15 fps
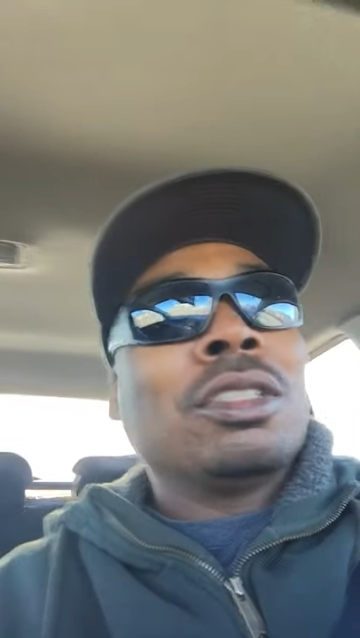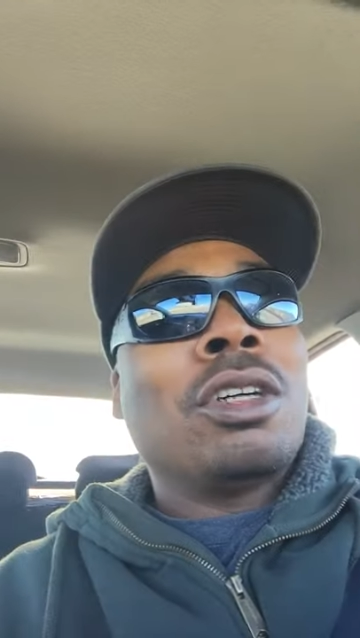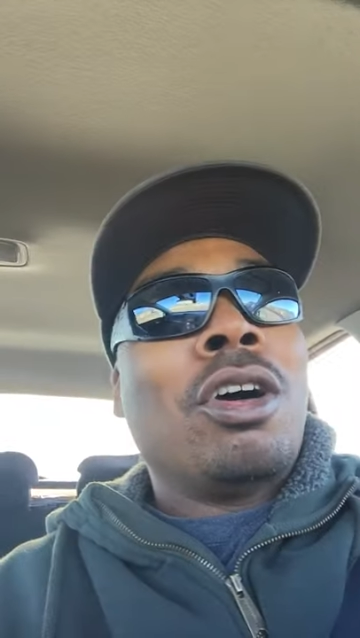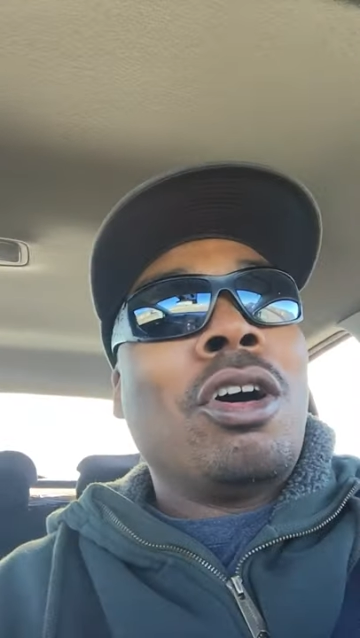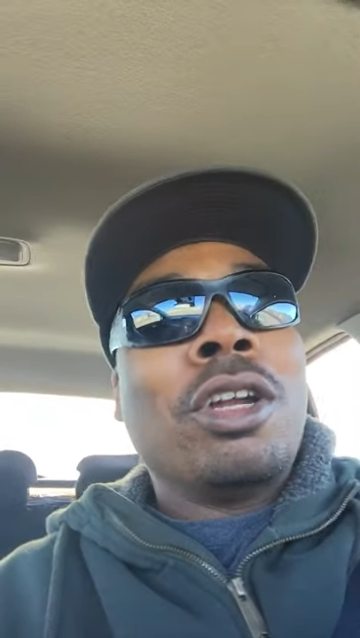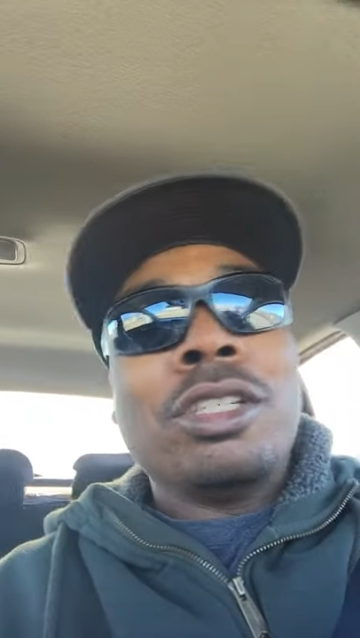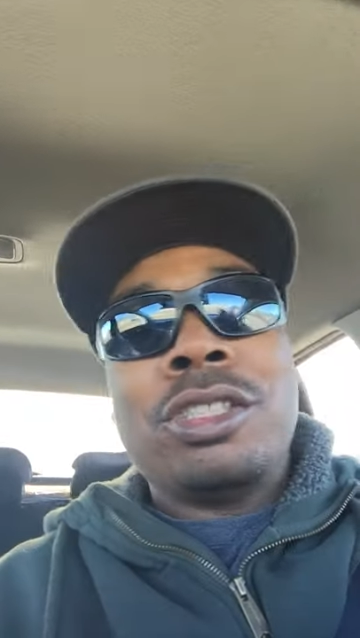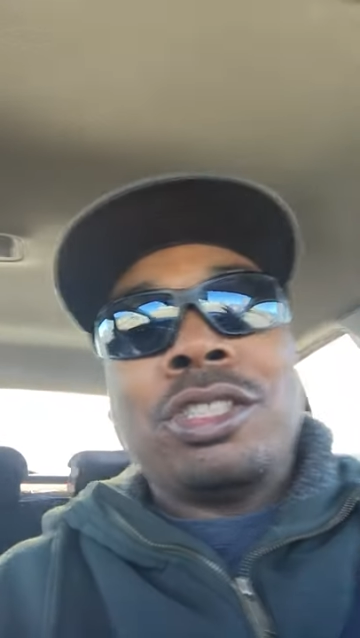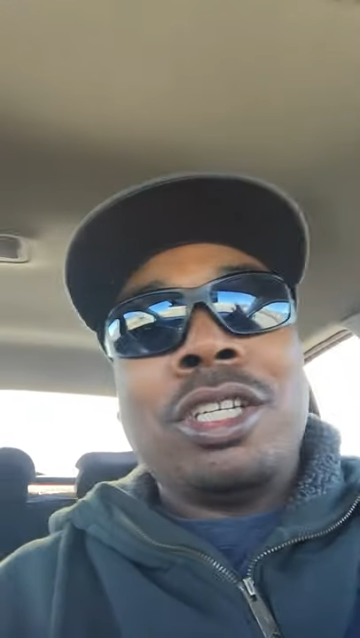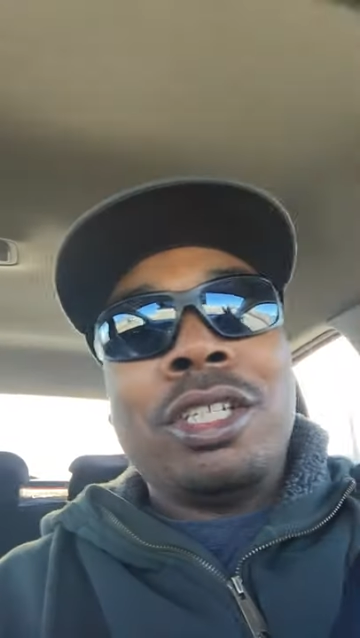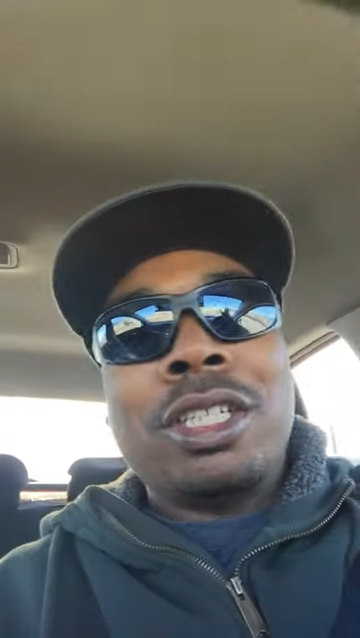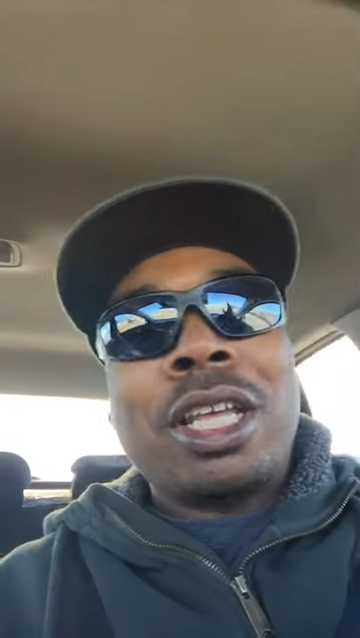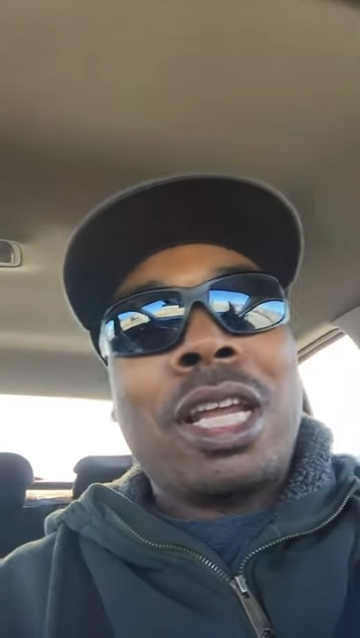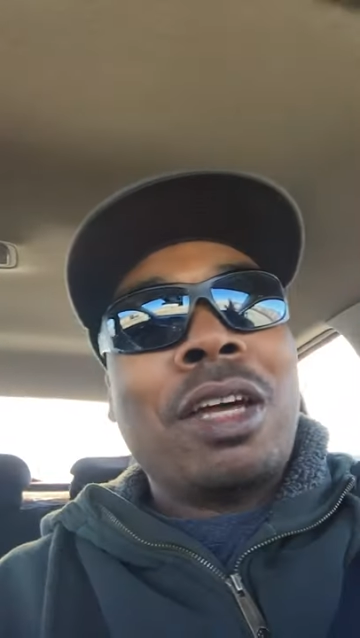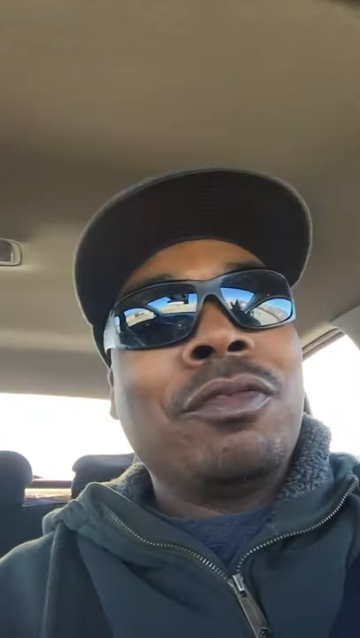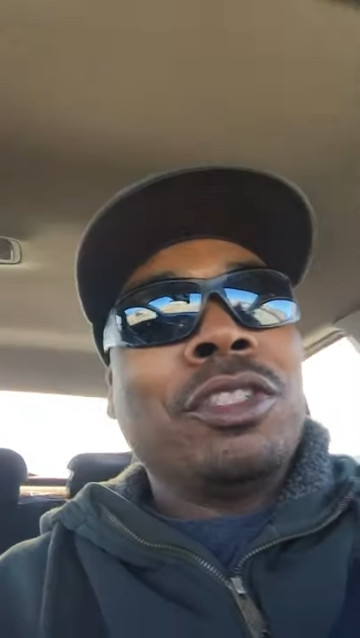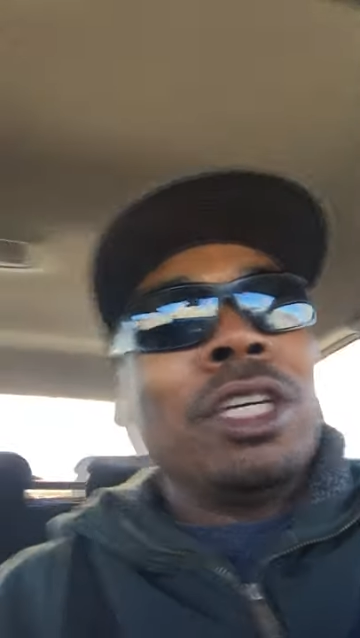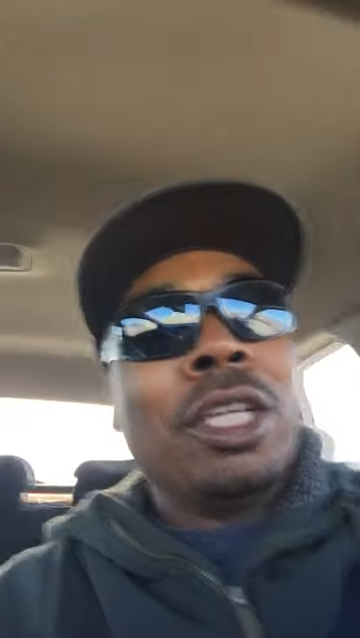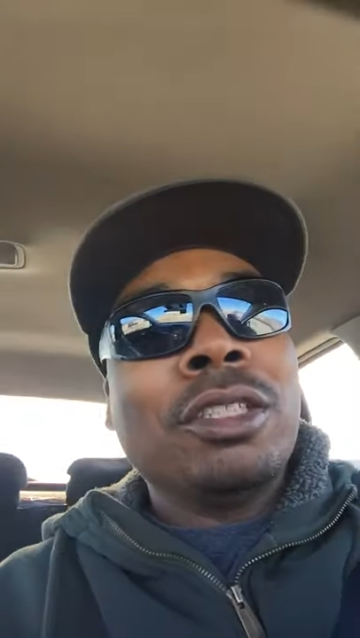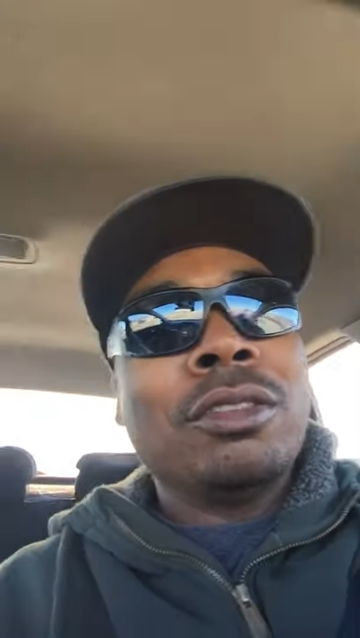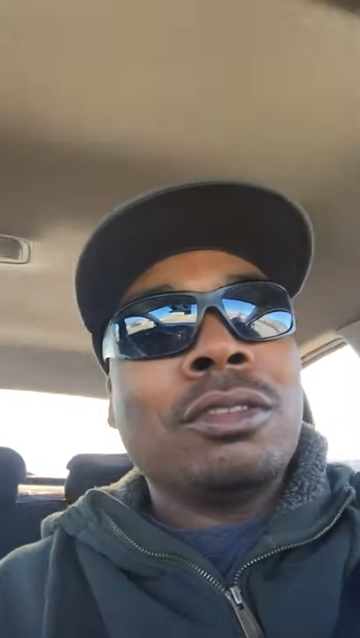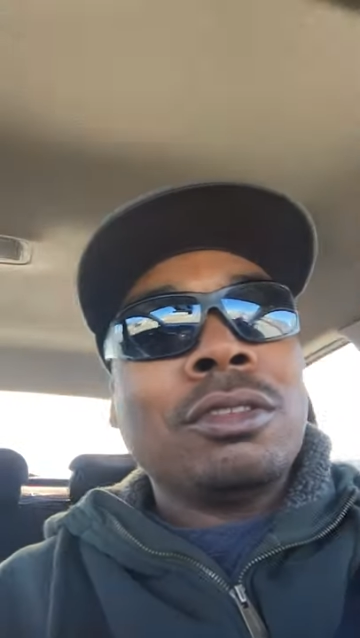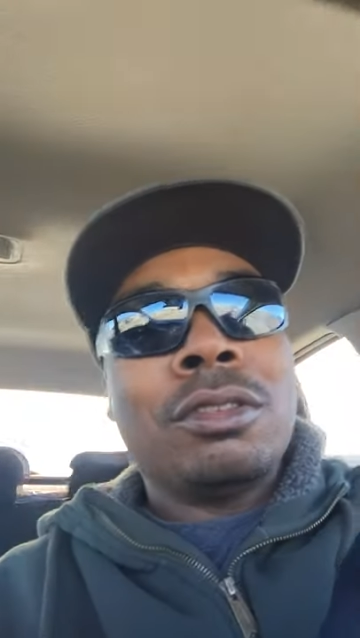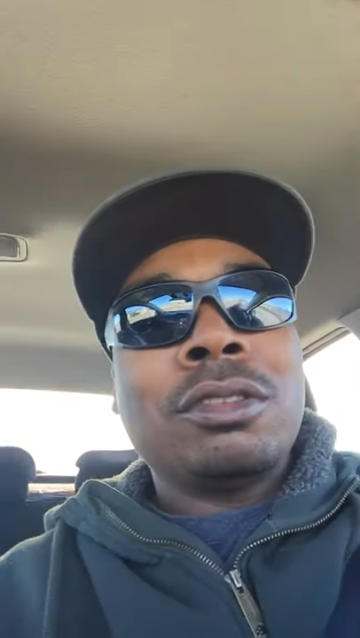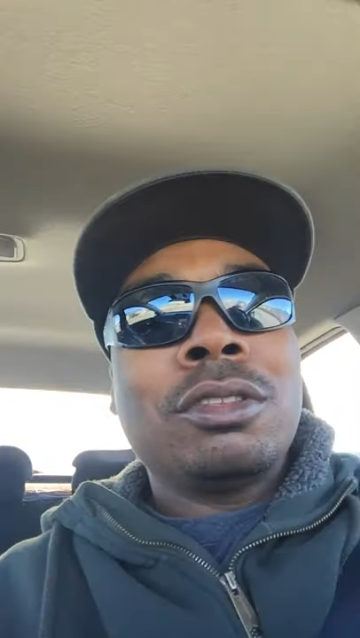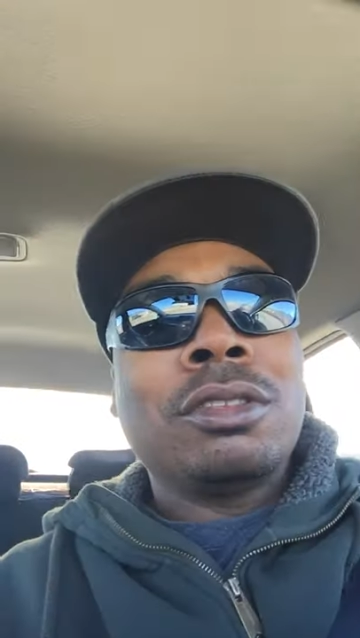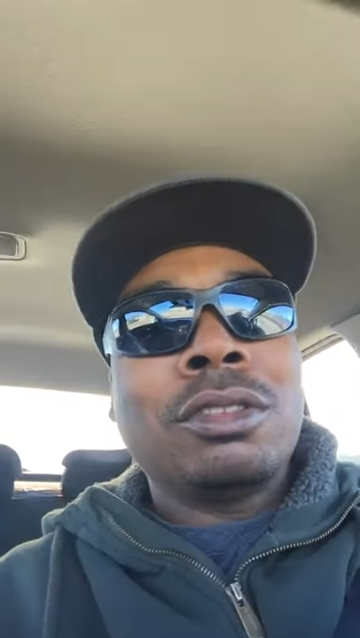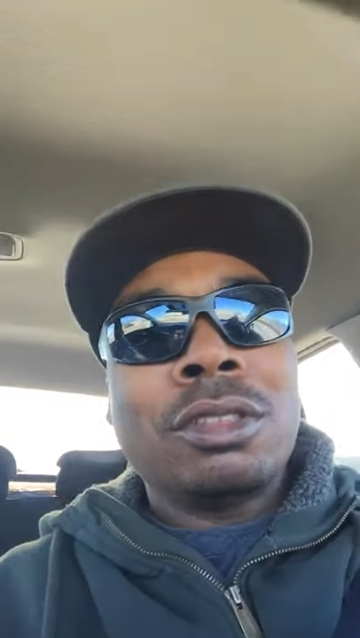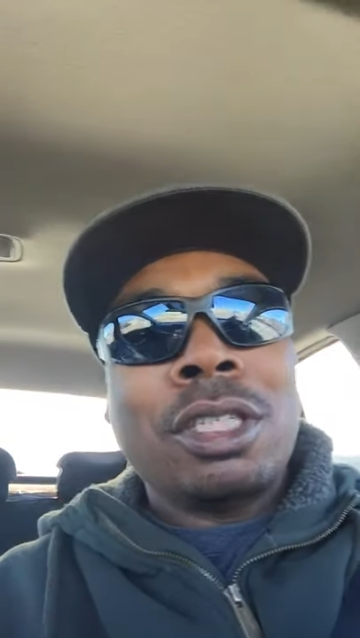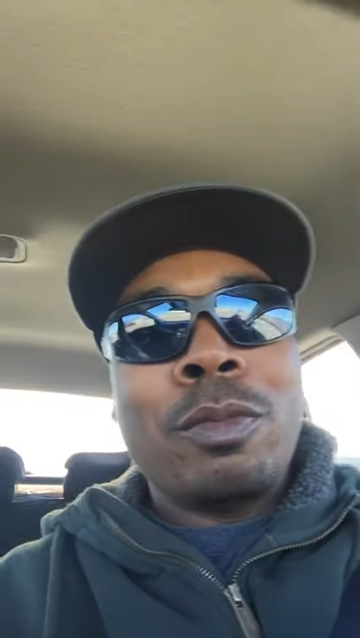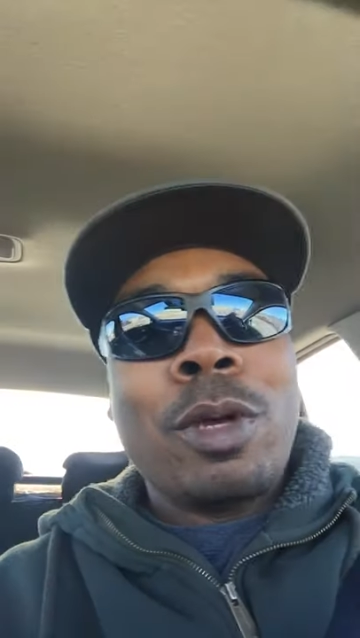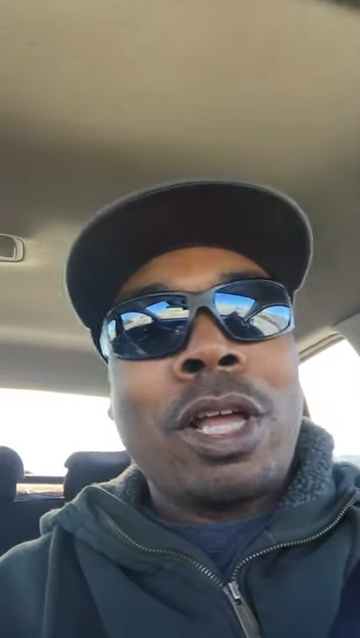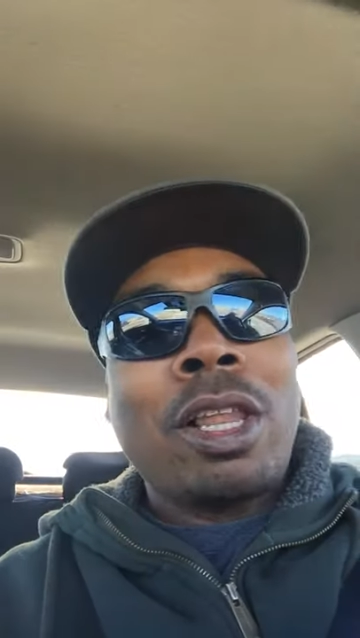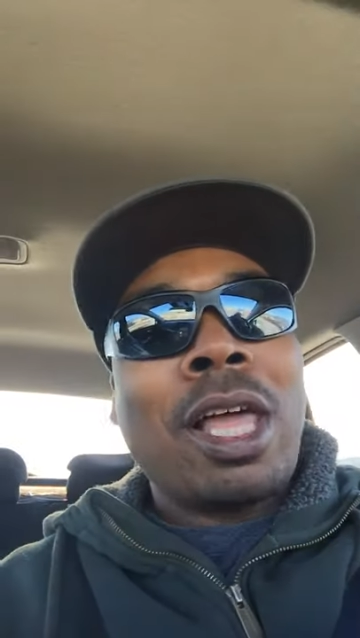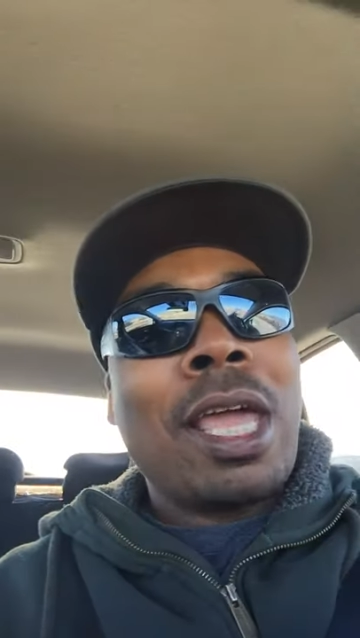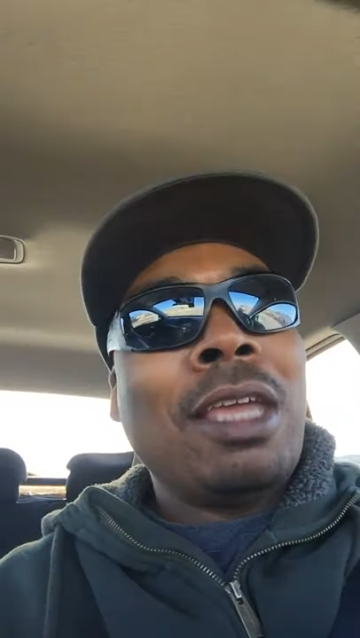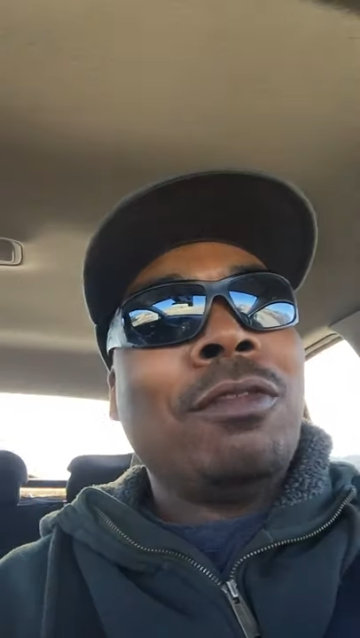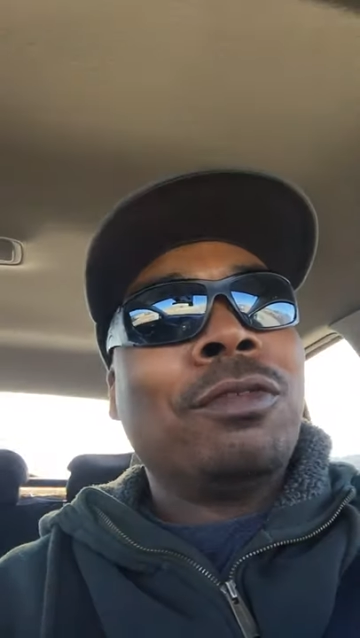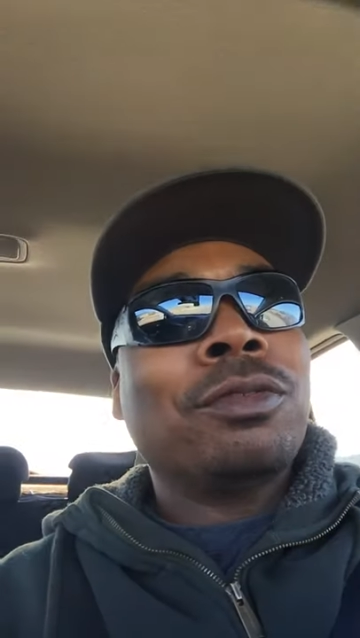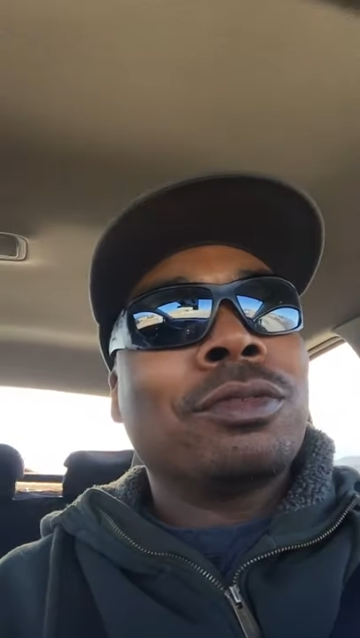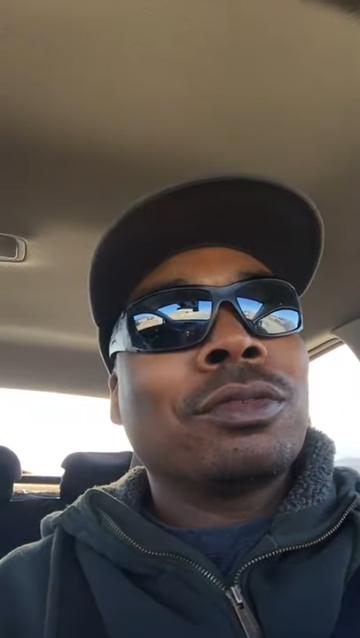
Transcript: all the shit that I've done in my life.